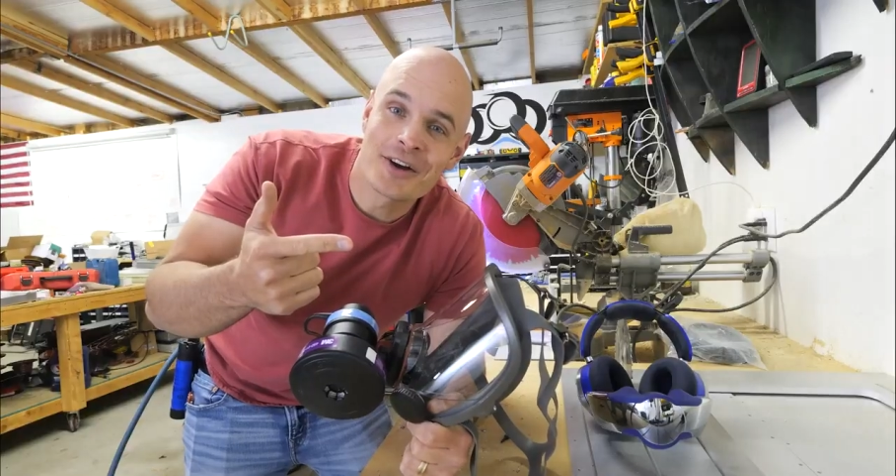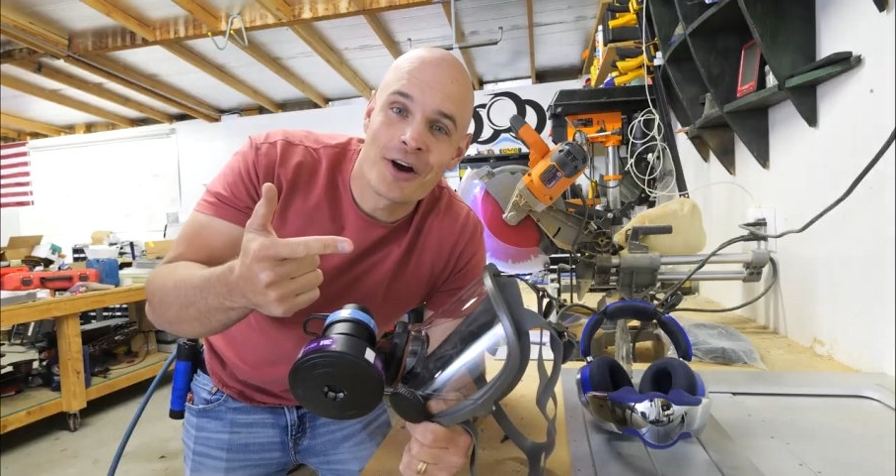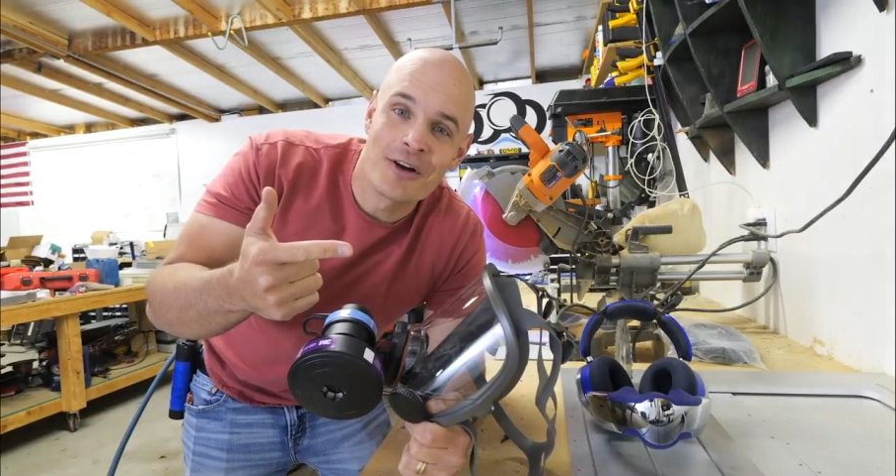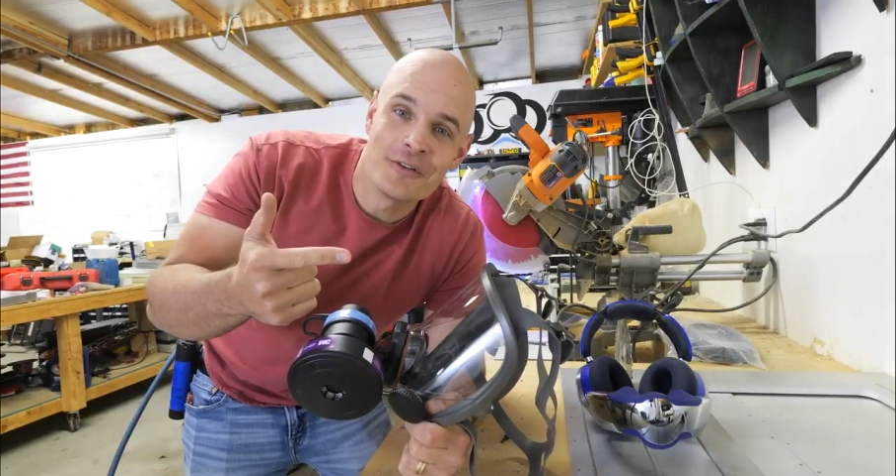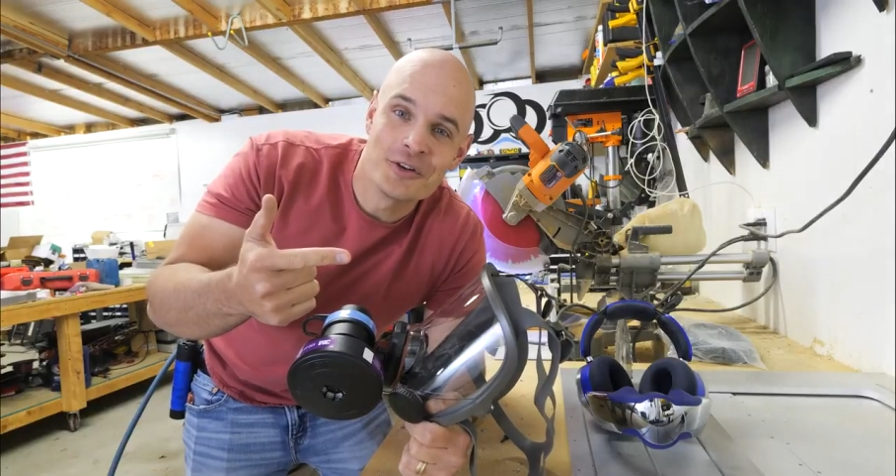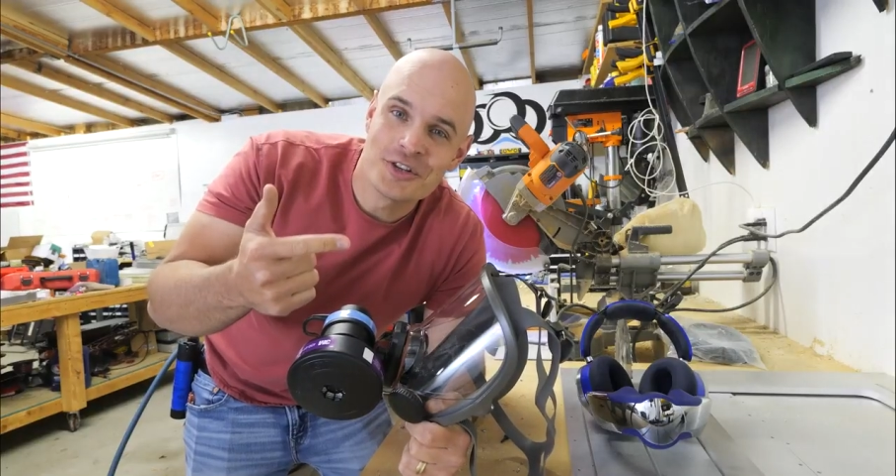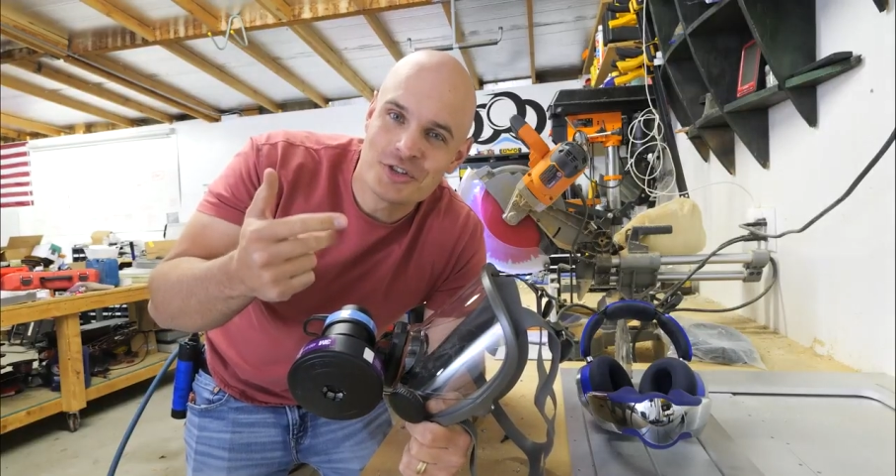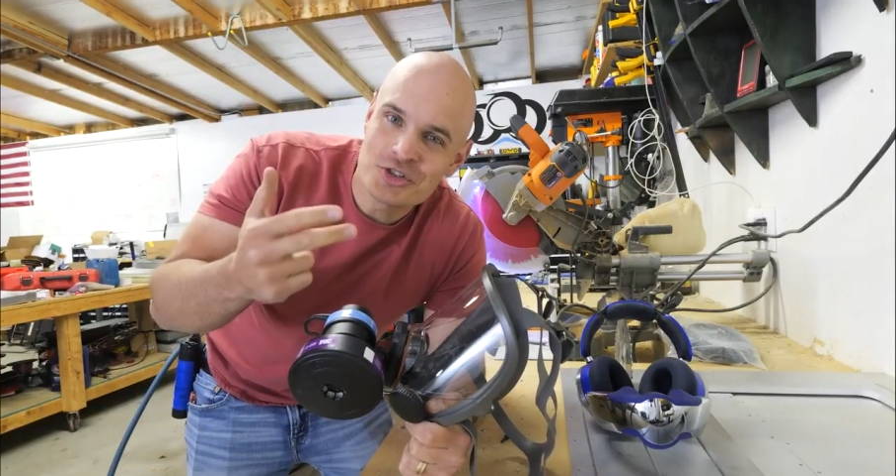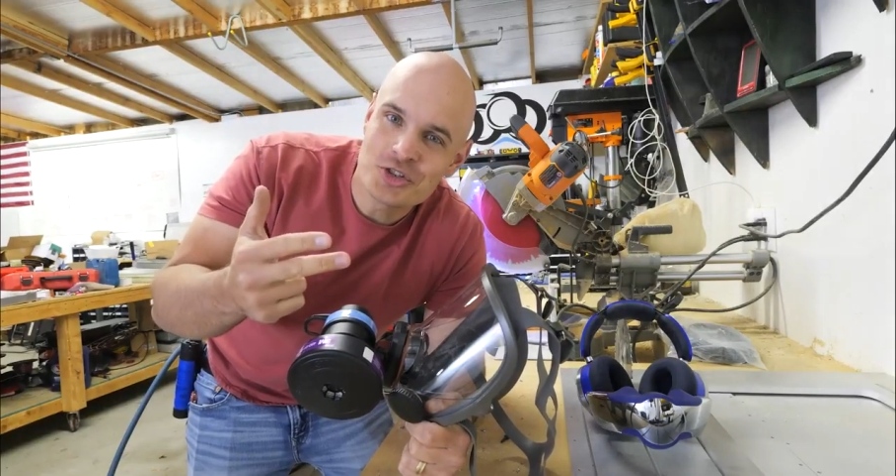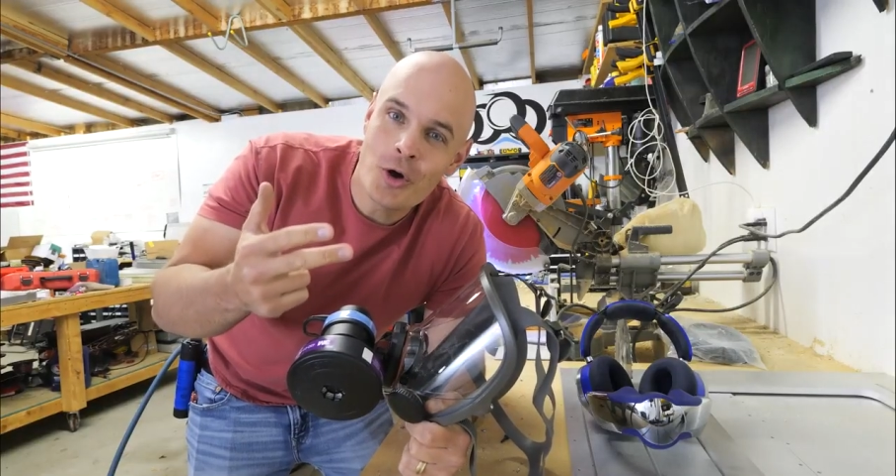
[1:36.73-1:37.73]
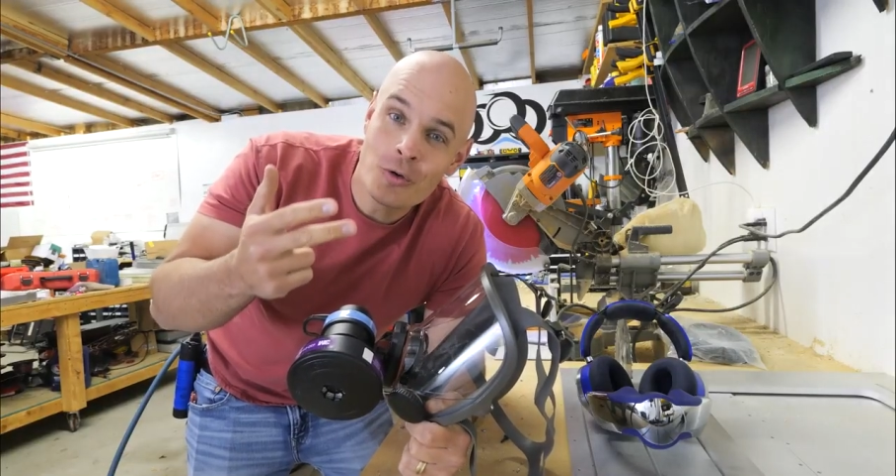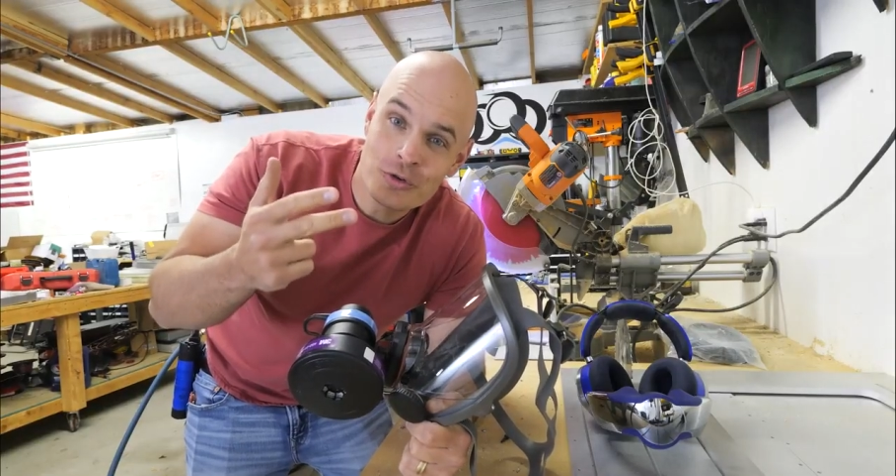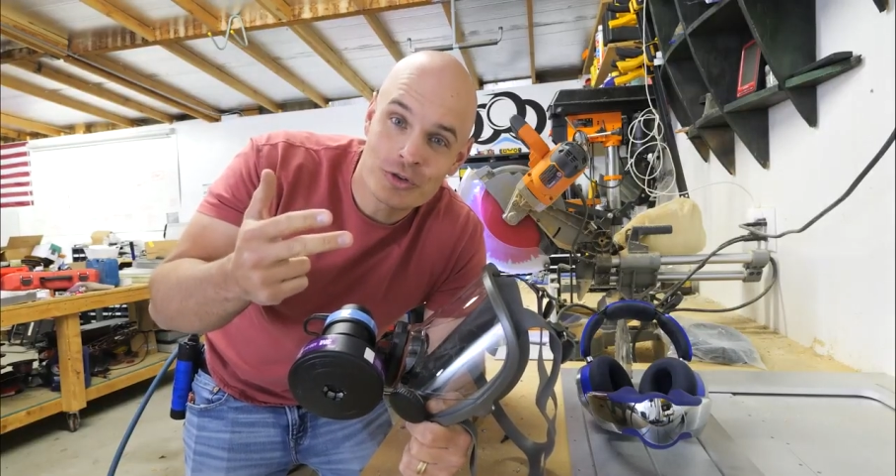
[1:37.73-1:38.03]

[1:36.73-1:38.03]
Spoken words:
carvers, and stone